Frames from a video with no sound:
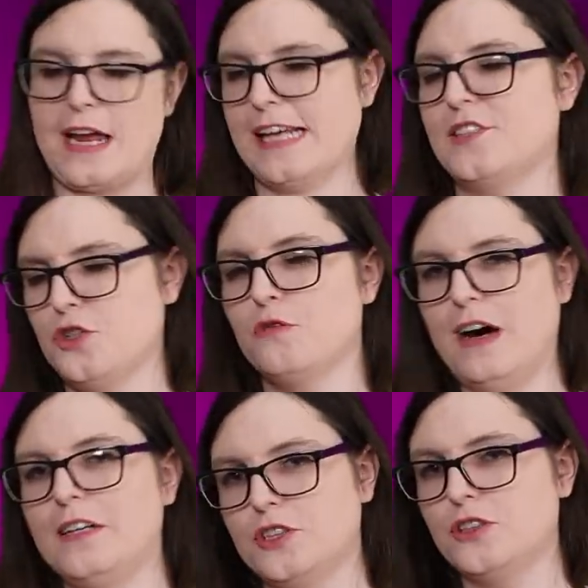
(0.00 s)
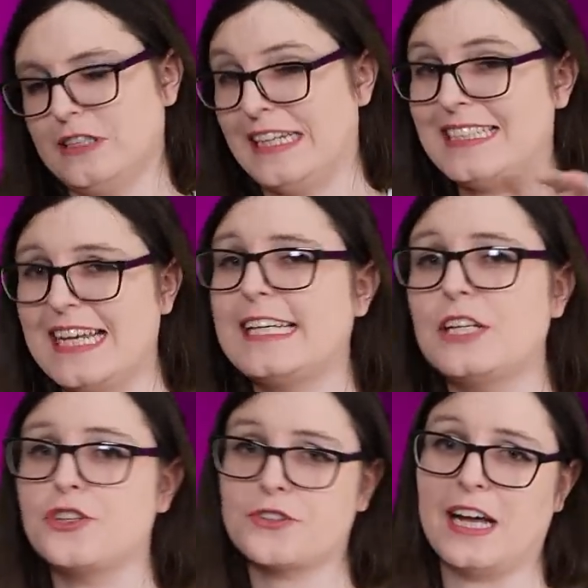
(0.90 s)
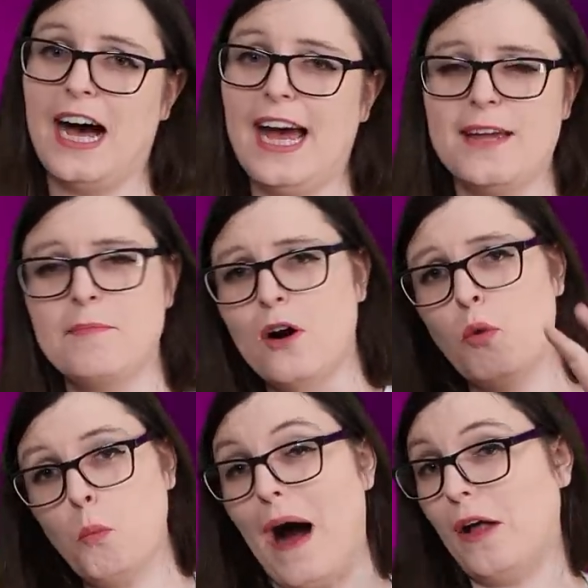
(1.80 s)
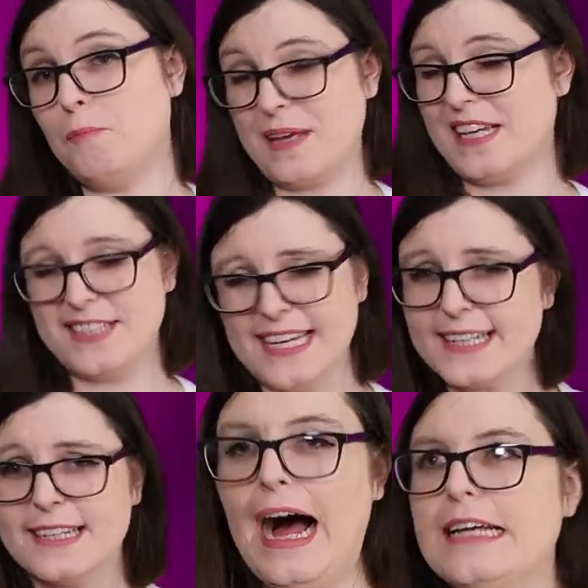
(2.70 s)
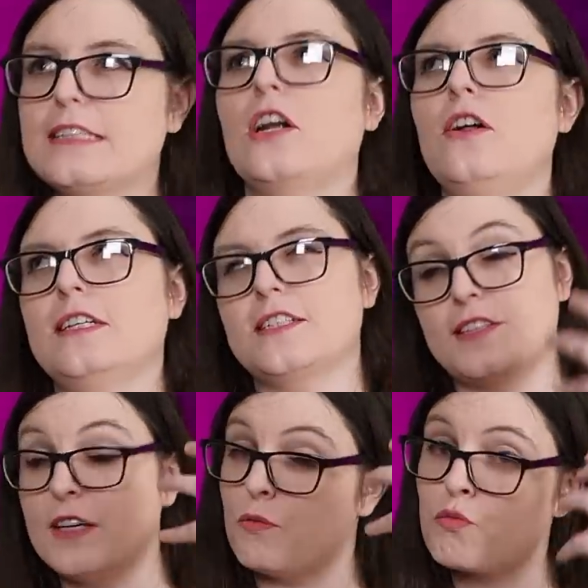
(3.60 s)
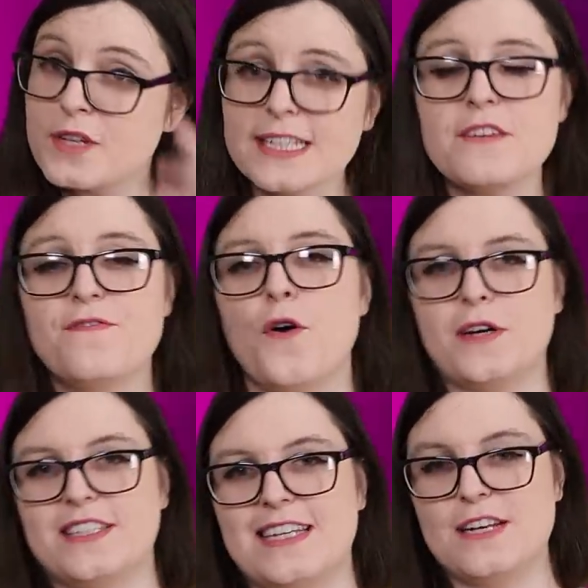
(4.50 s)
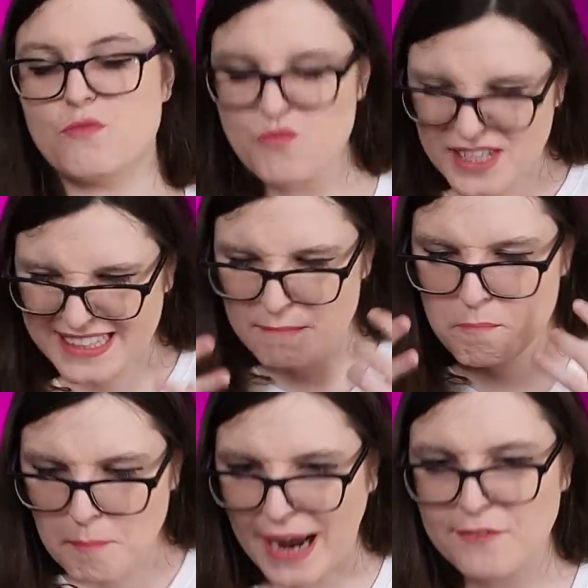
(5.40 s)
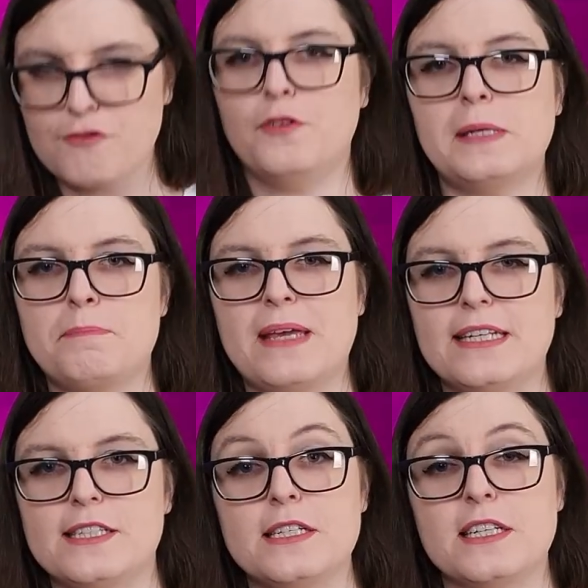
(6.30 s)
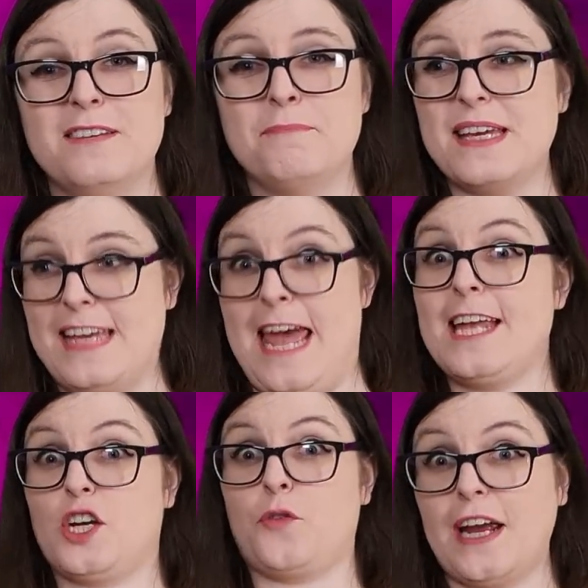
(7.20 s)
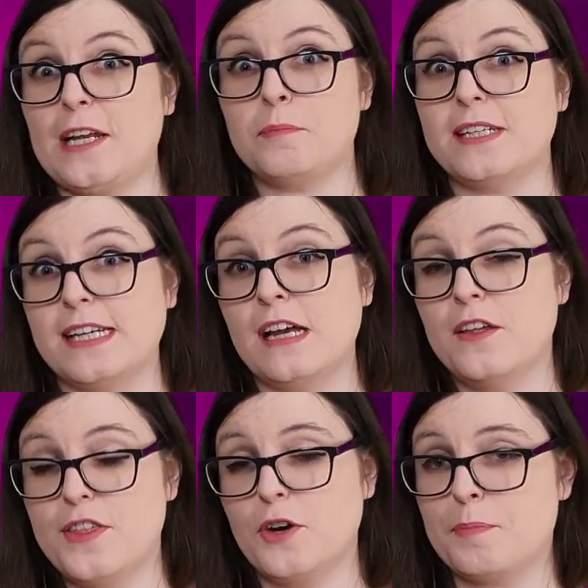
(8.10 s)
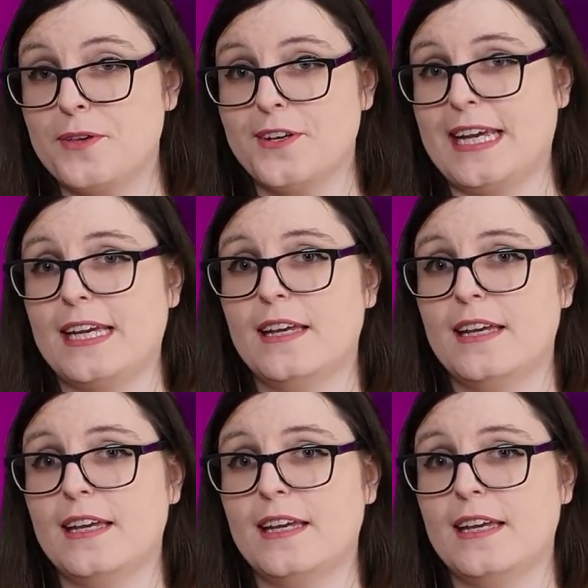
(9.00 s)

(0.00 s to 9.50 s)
is no value in taking your time while painting. I acknowledge that really focusing, really mindfully painting can be incredibly therapeutic.